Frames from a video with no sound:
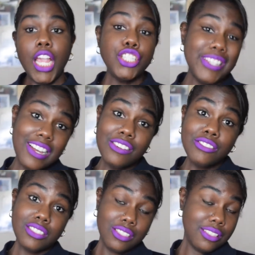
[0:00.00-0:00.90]
So
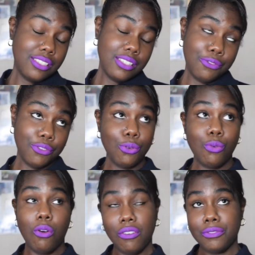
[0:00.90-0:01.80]
those are just a
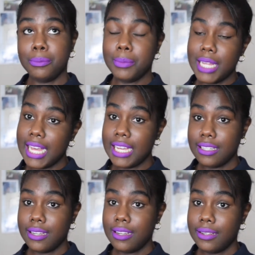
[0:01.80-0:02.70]
few of my
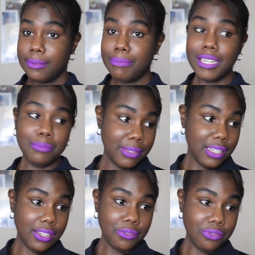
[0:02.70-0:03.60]
pet
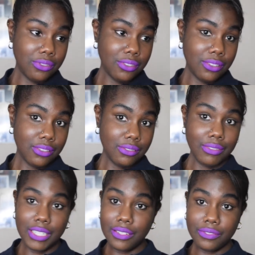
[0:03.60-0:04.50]
peeves
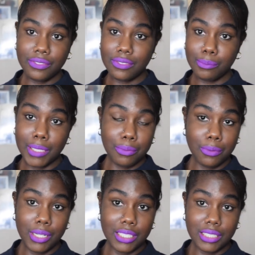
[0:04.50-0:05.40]
with
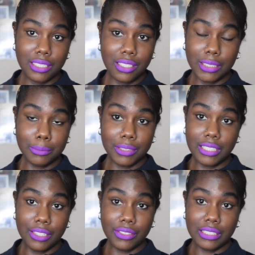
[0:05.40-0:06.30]
people working in customer
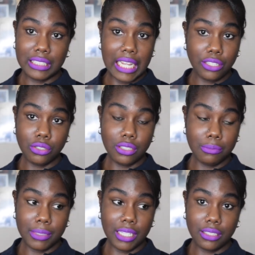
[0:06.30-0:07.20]
service. That
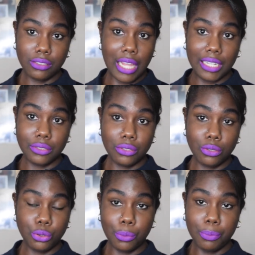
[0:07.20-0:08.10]
shouldn't be. Like, do
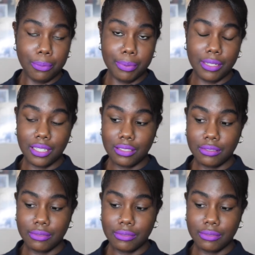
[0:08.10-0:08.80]
your job properly.